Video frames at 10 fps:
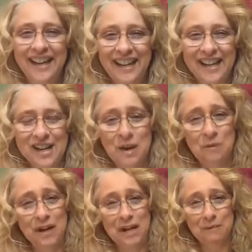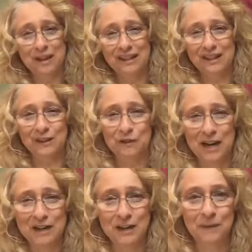Don't want anybody to
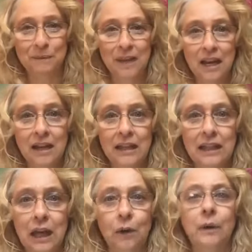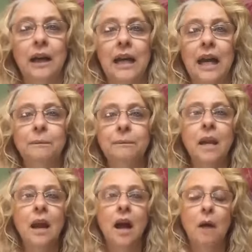drain you. So, again,
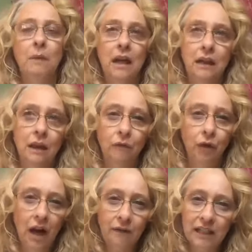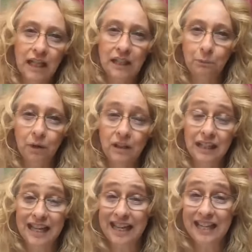I'll be at the For Heaven's Sakes book
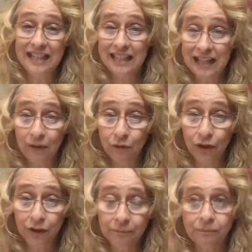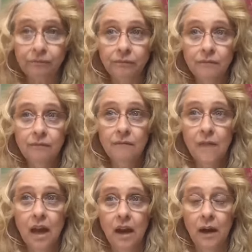in Denver
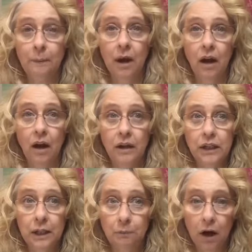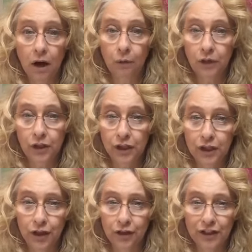um, uh, tomorrow, which is
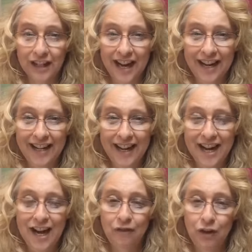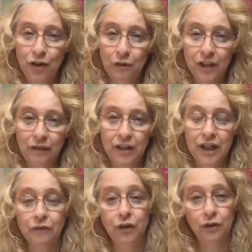Thursday. If you don't live in
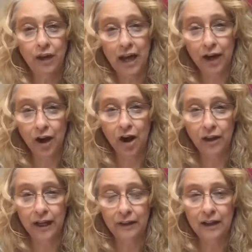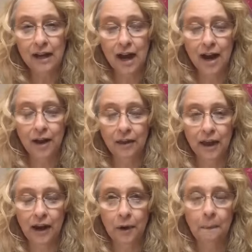Denver, you can call in uh,
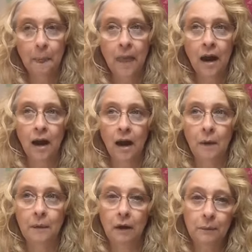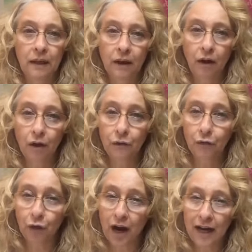there. Um, I'll be there on
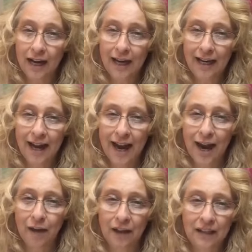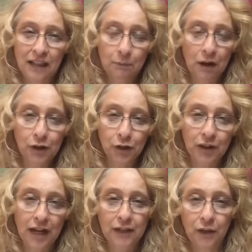Friday. Uh, that's a special
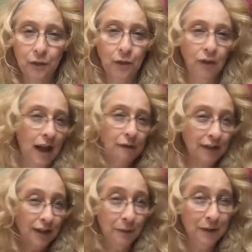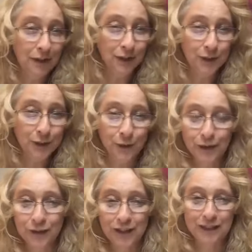day, so you'll have to come into the store
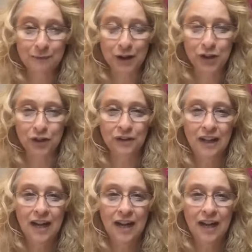for the special.